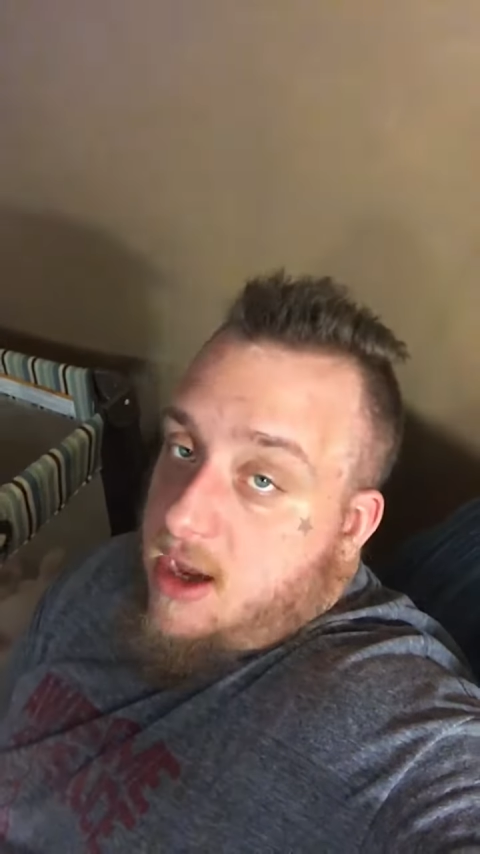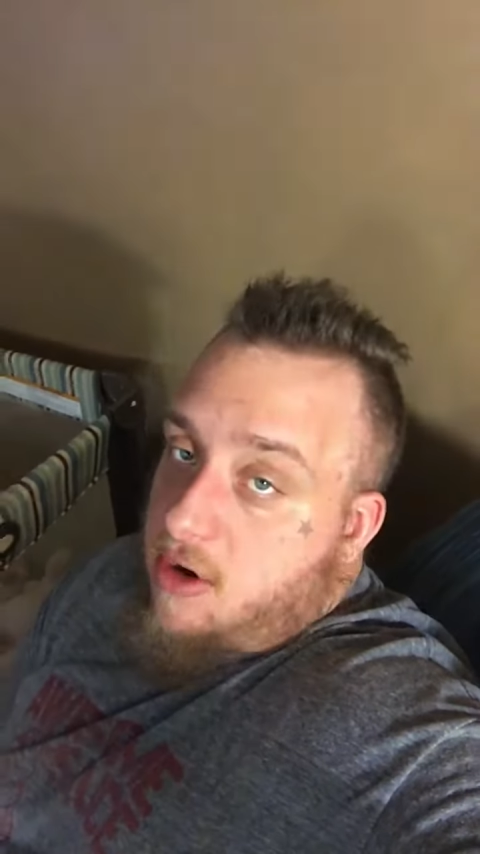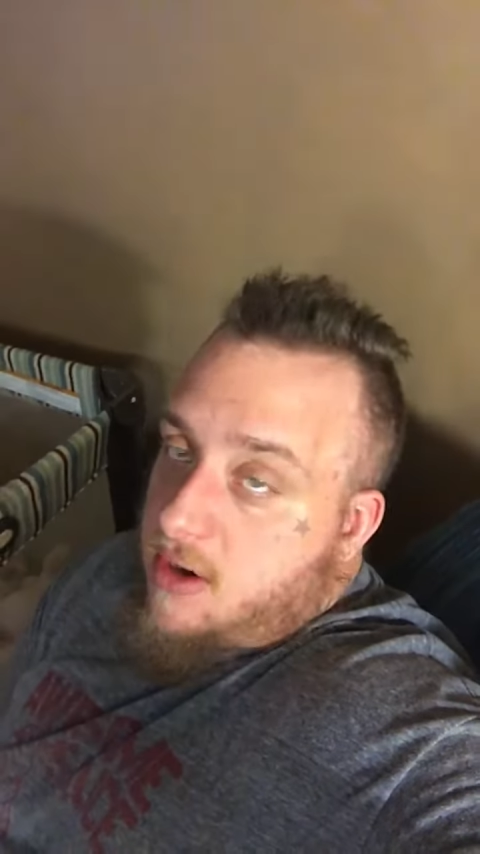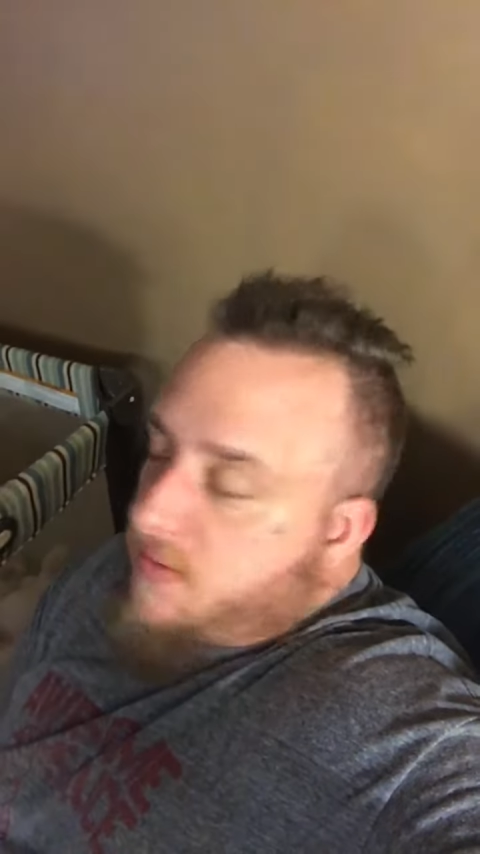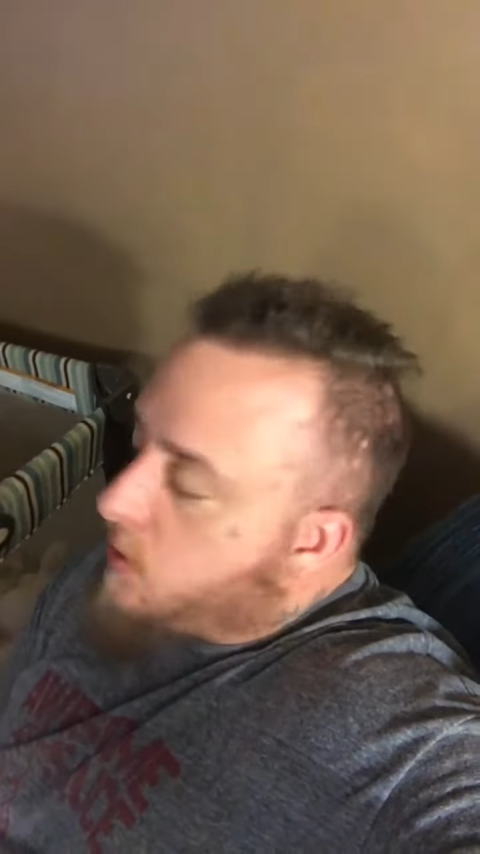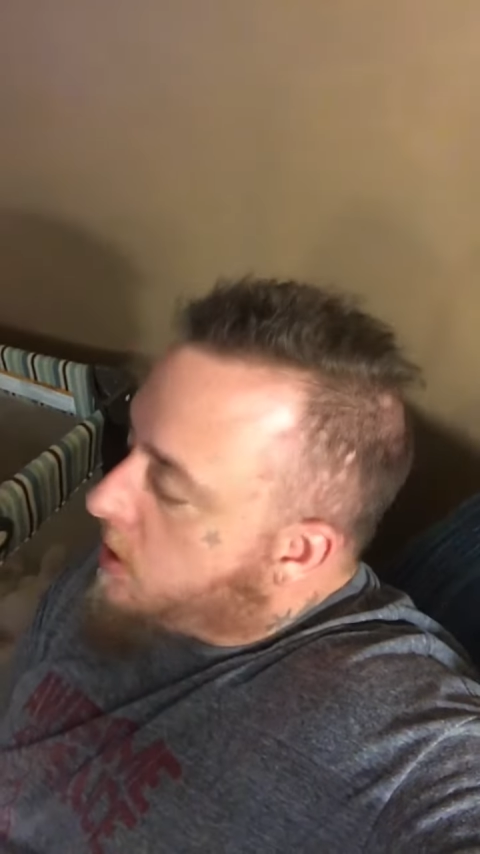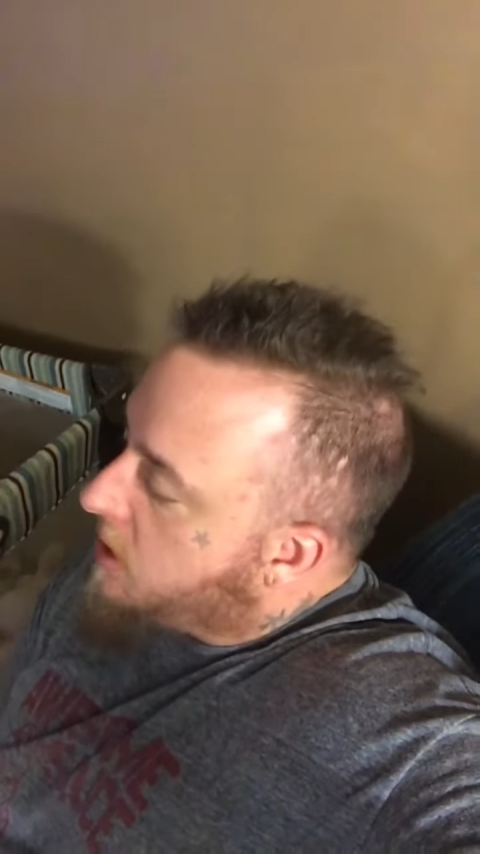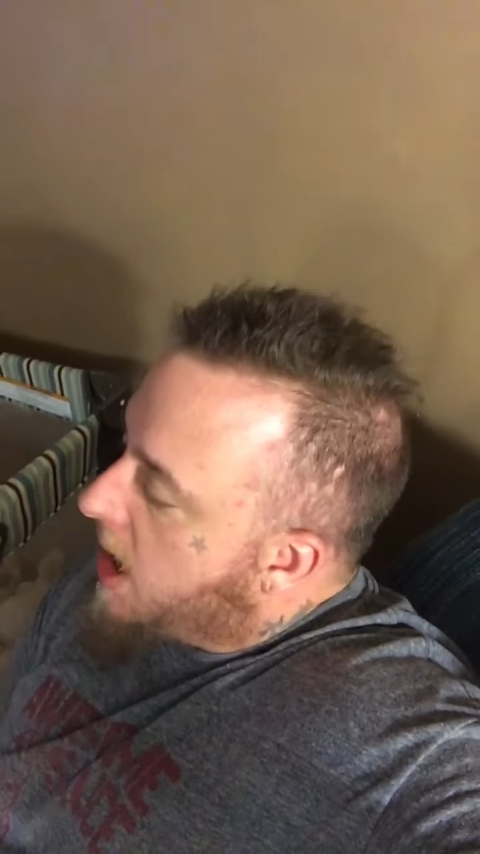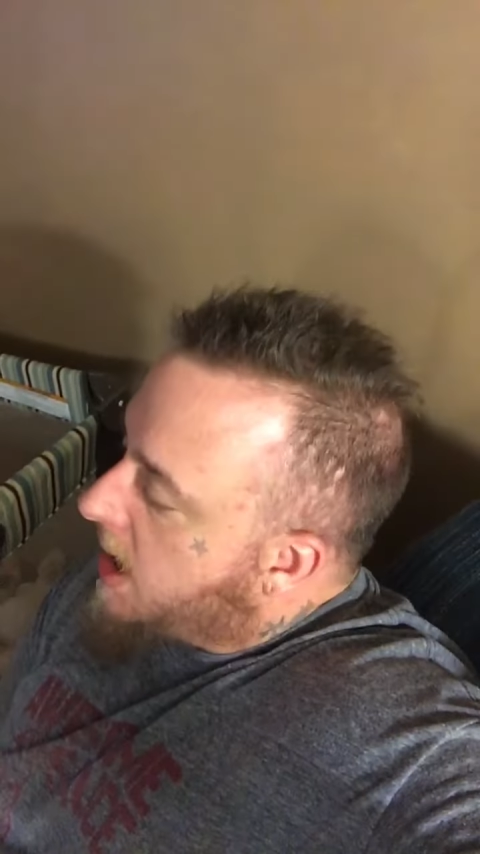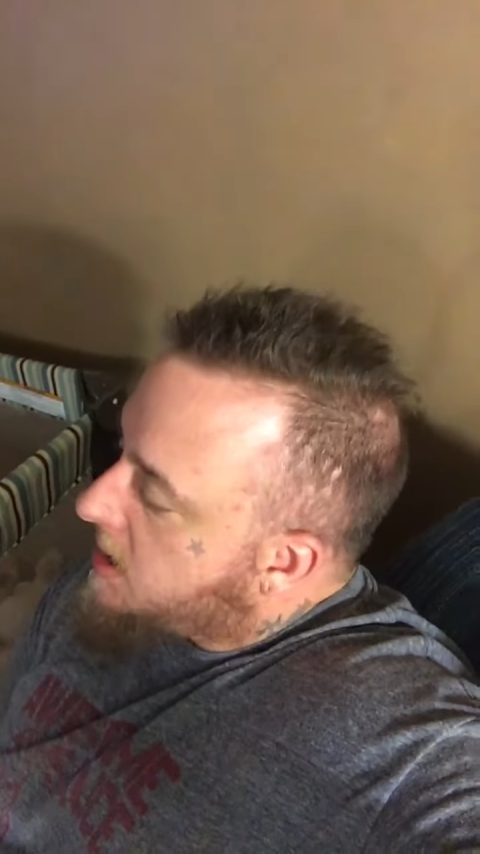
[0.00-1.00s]
out good for
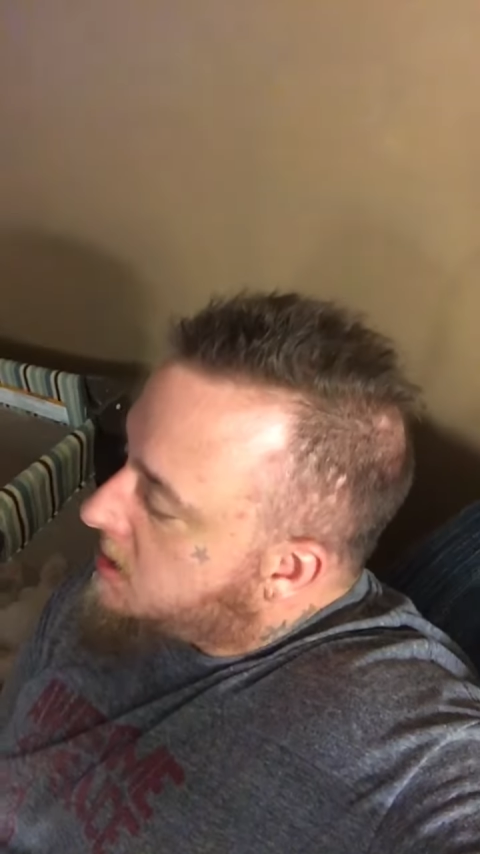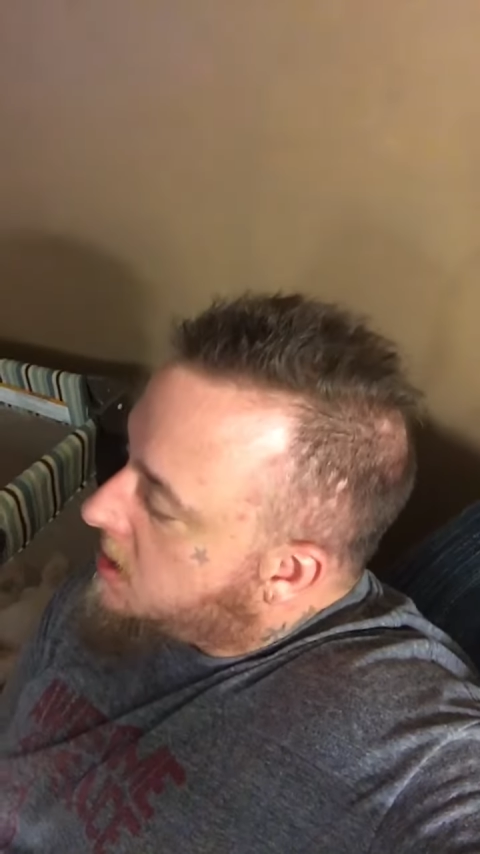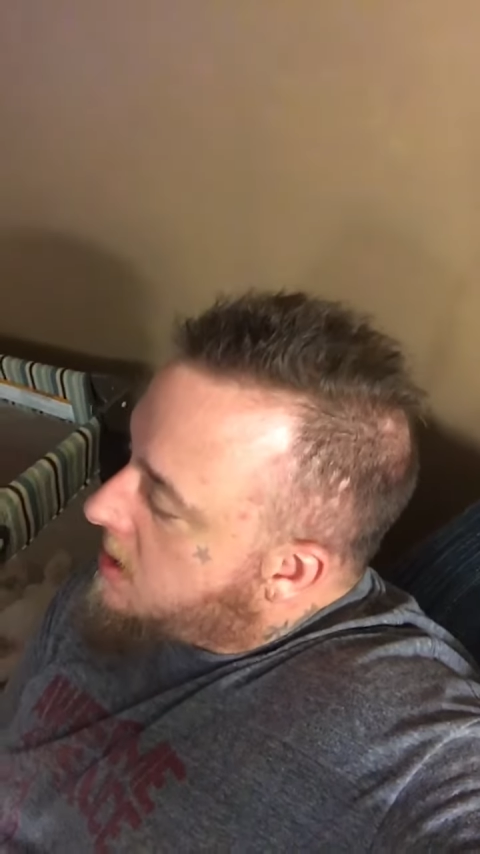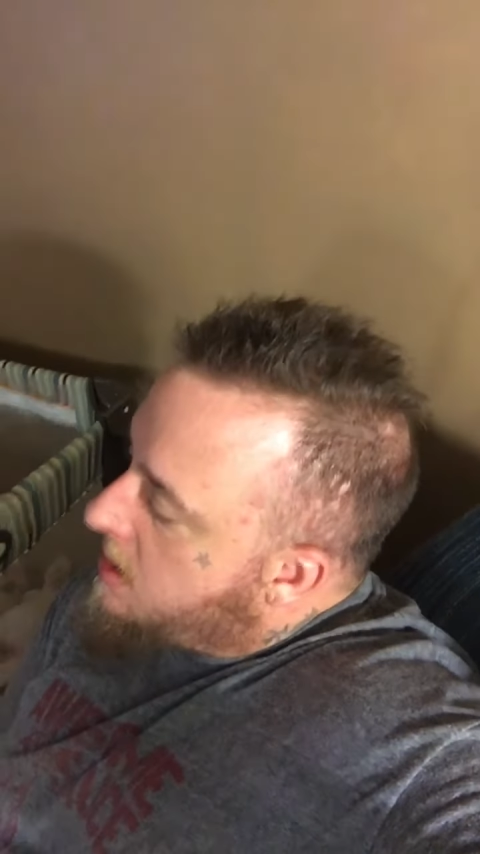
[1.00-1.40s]
you guys.